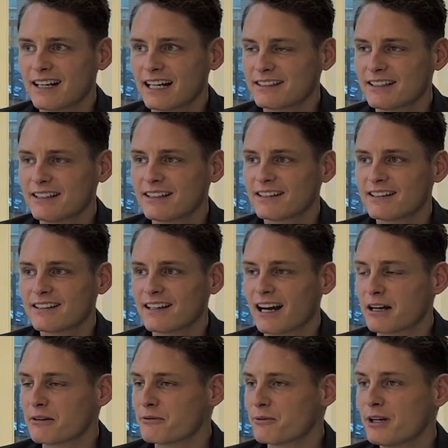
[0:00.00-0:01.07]
I think
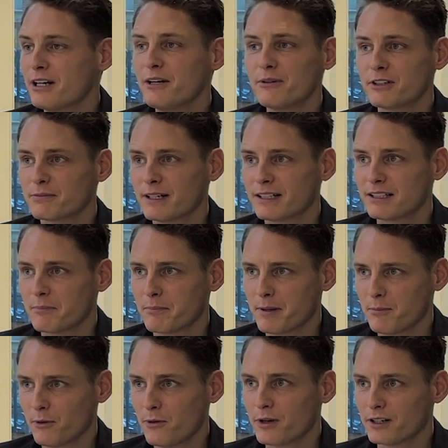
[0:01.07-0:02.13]
I really respect the
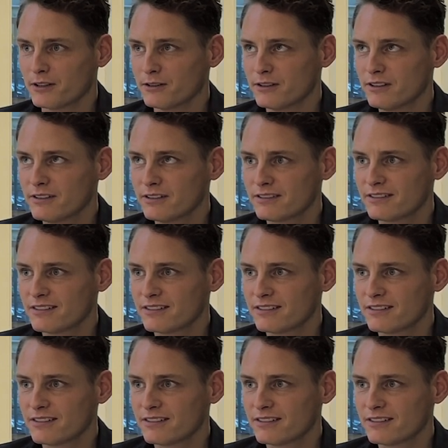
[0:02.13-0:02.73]
people who can do it,